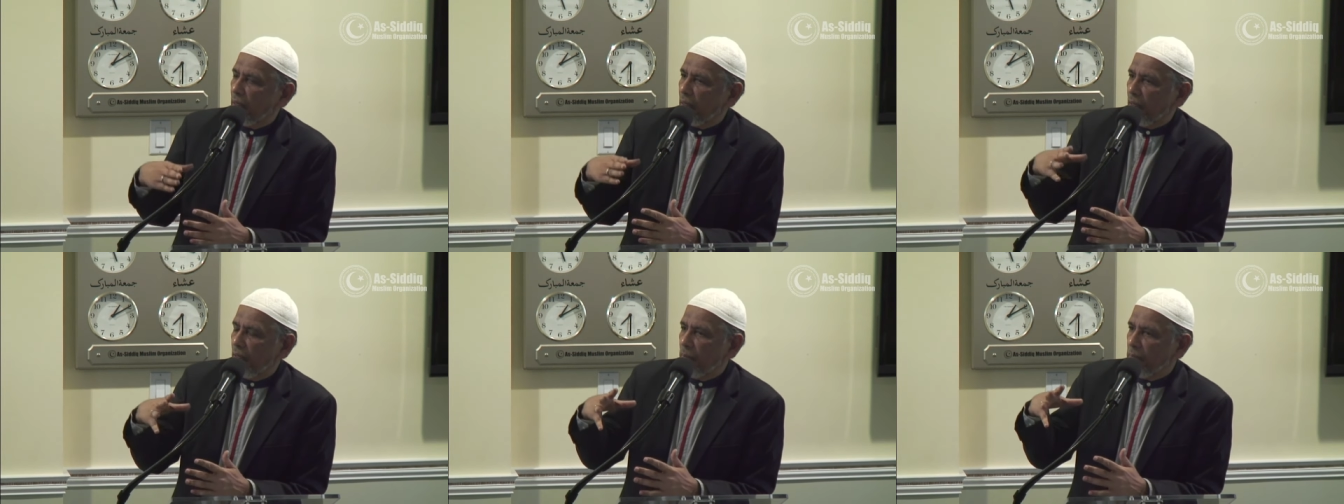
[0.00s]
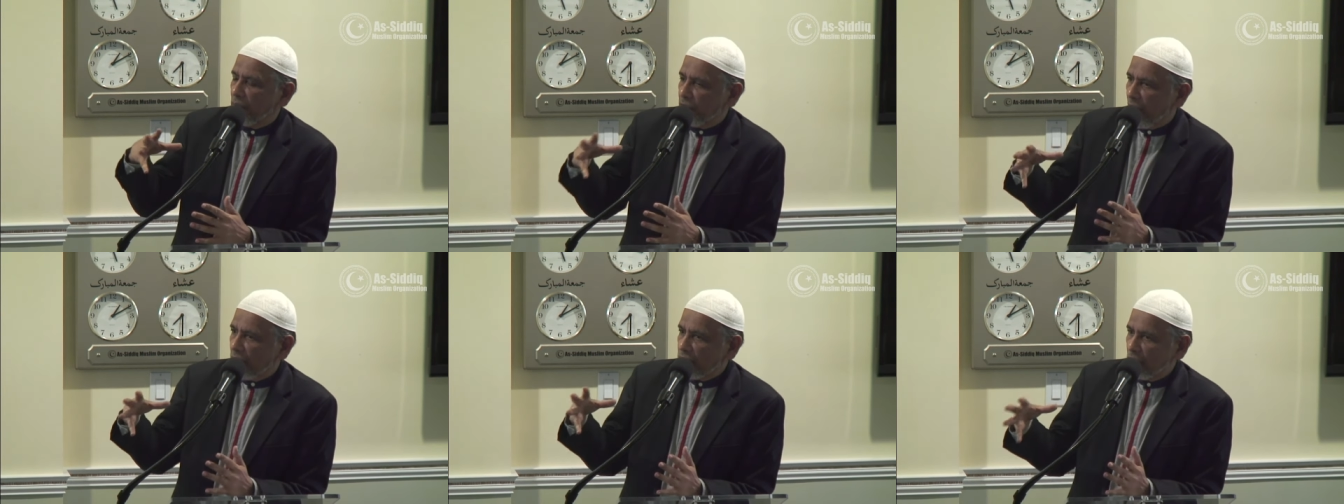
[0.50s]
a
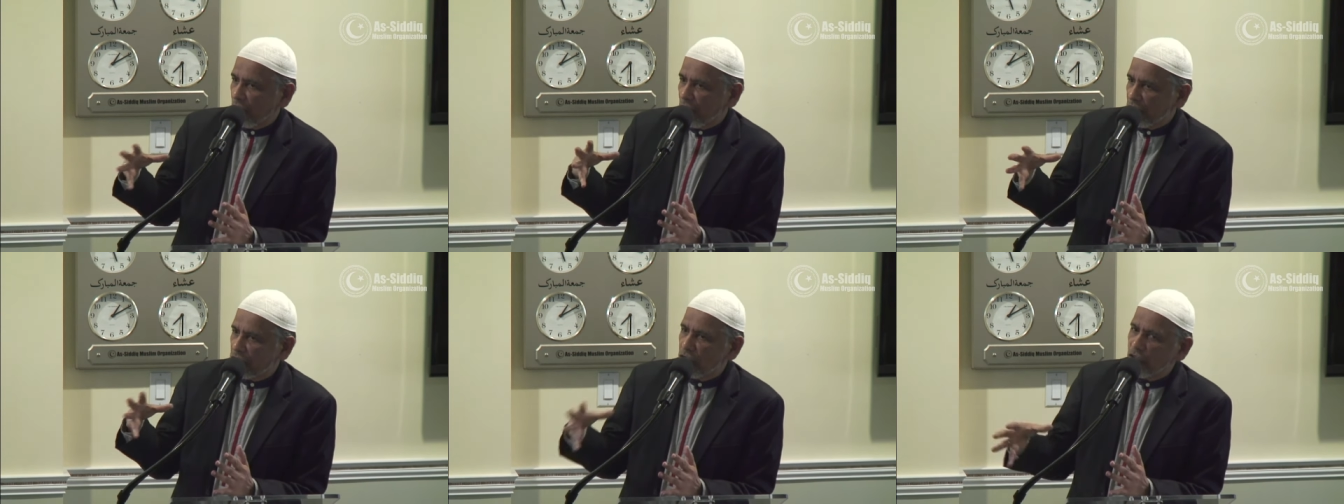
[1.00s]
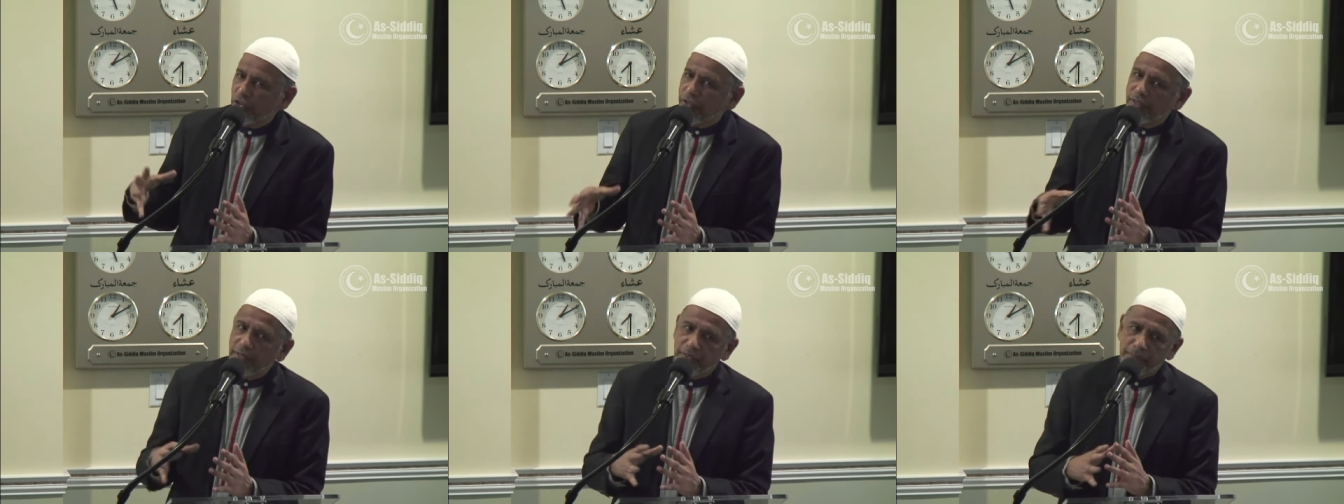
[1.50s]
miraculous
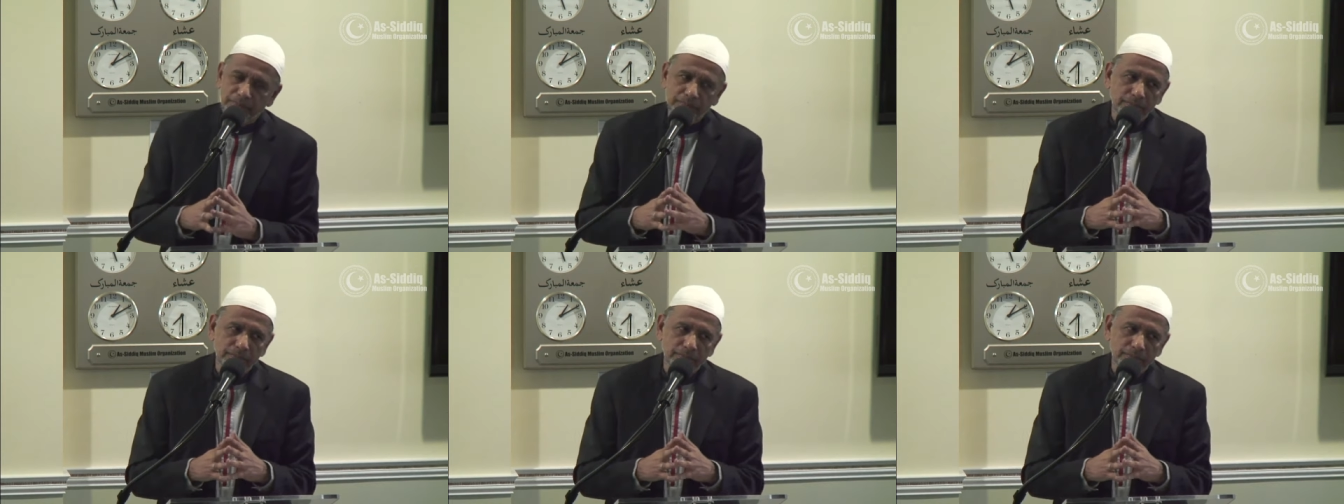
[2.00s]
journey